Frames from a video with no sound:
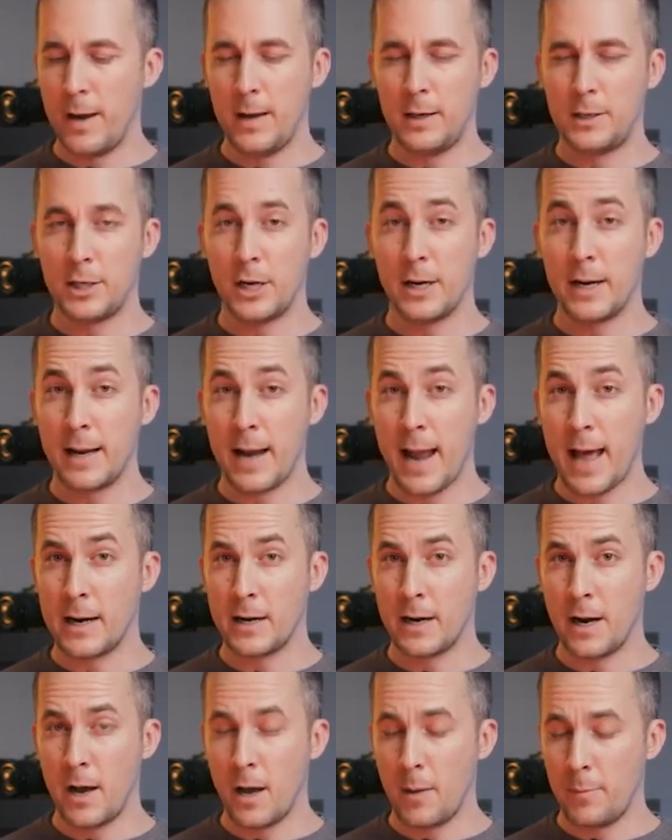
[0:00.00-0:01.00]
turn another
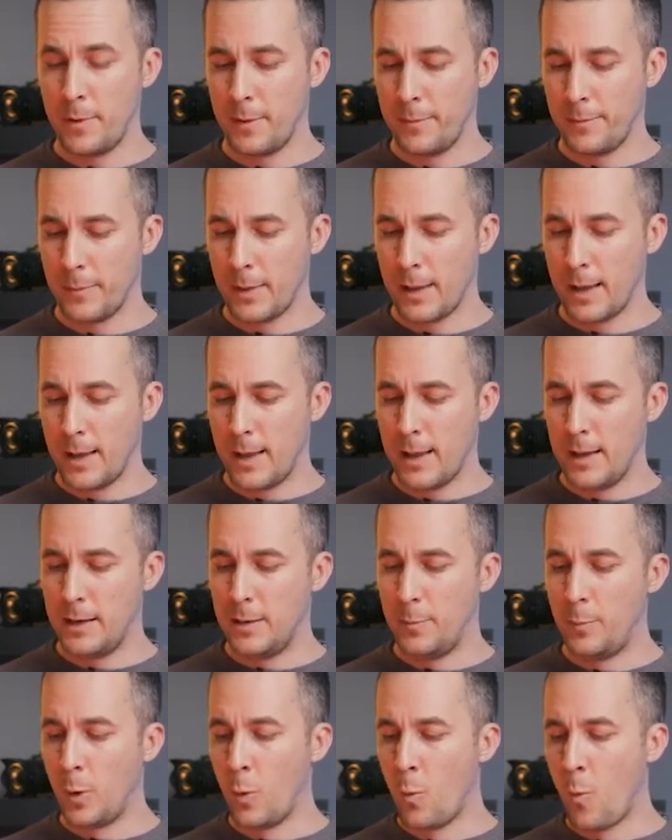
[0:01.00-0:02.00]
knob,
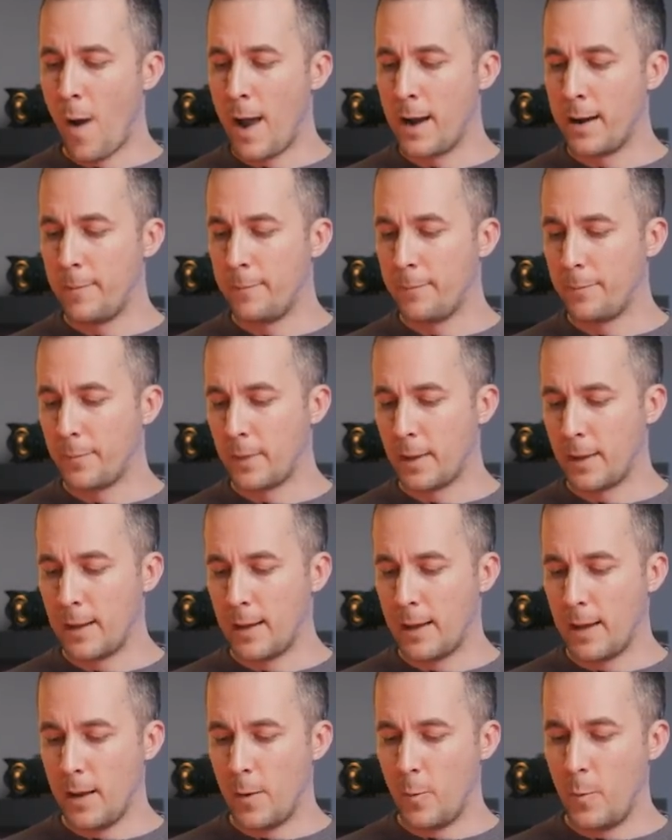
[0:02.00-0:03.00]
the blue one,
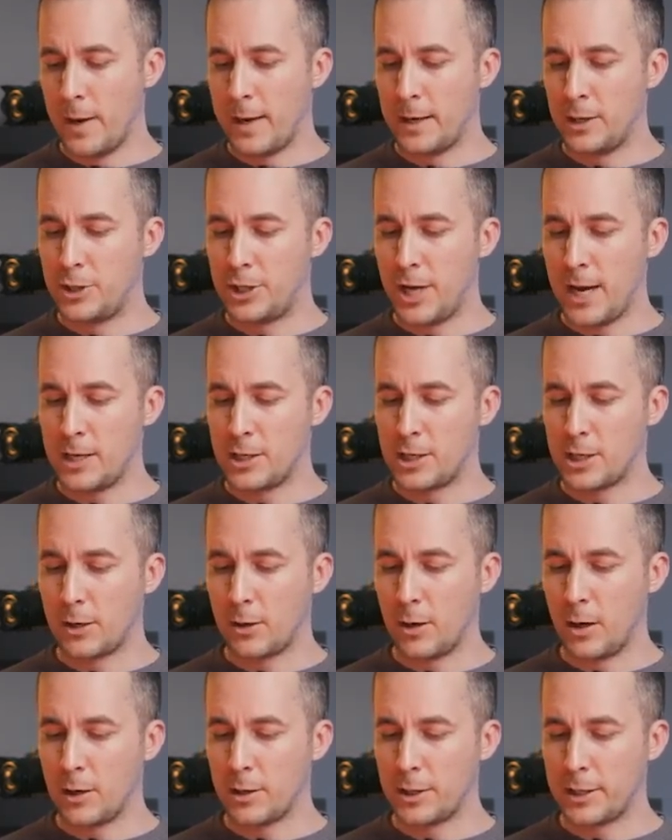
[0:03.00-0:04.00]
we can change the
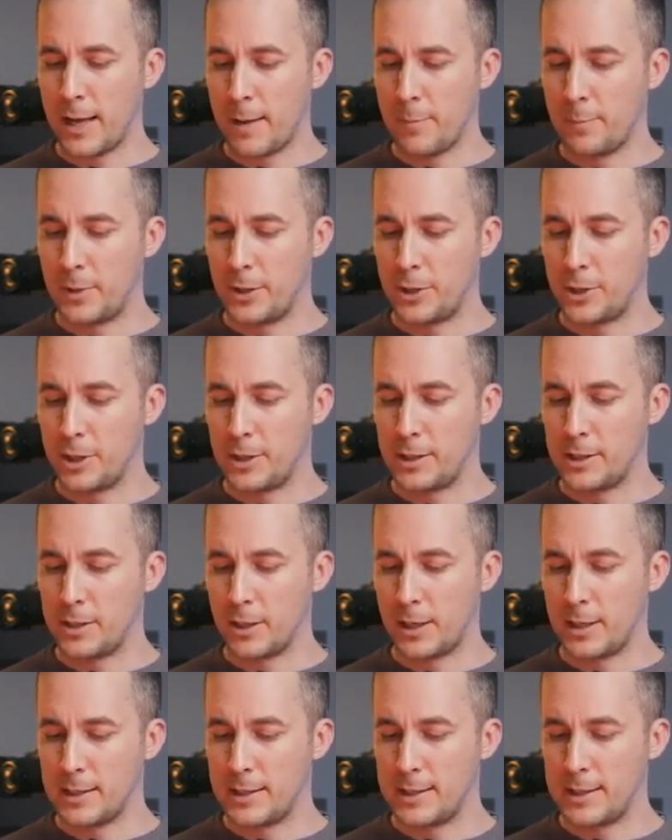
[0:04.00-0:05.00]
color temperature. As you
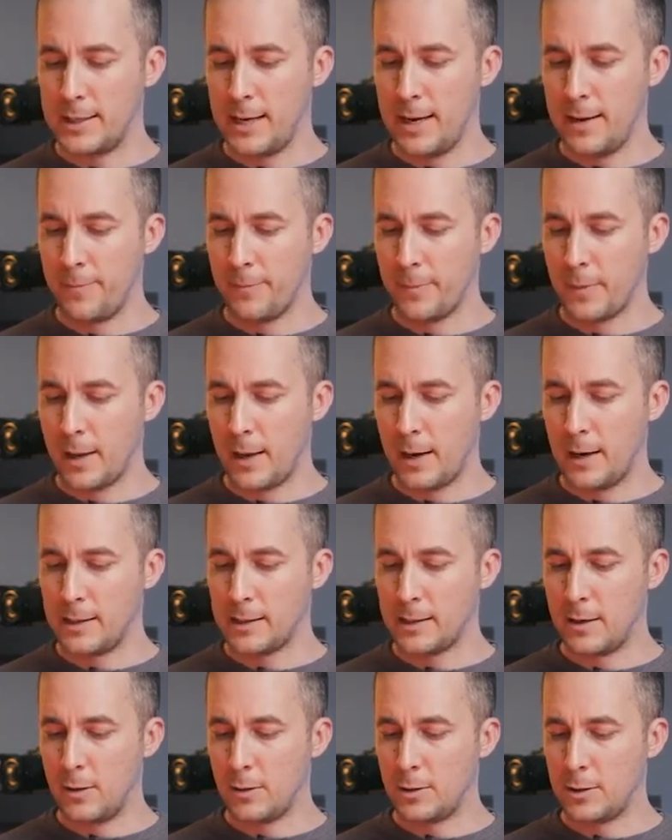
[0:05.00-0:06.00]
can see,
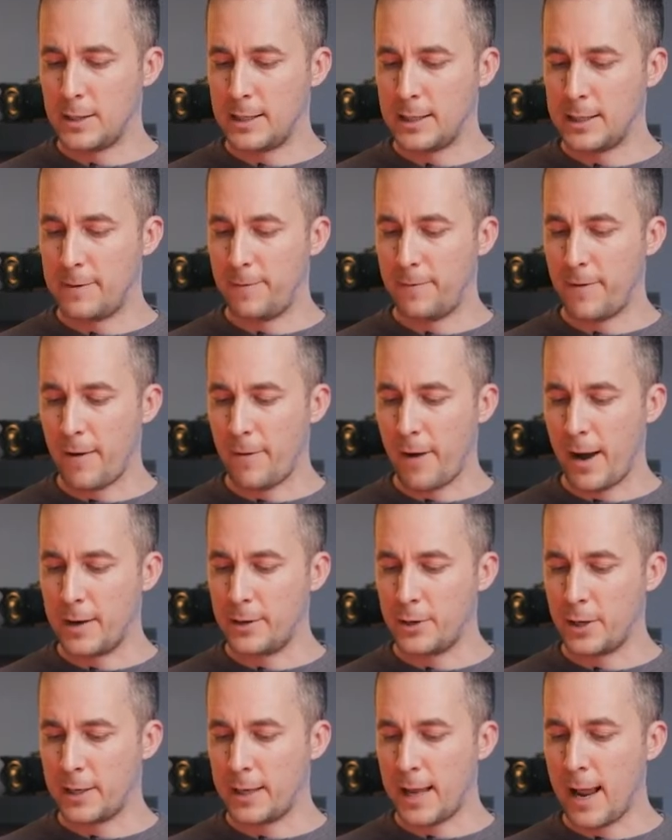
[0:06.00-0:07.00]
let's go to 6500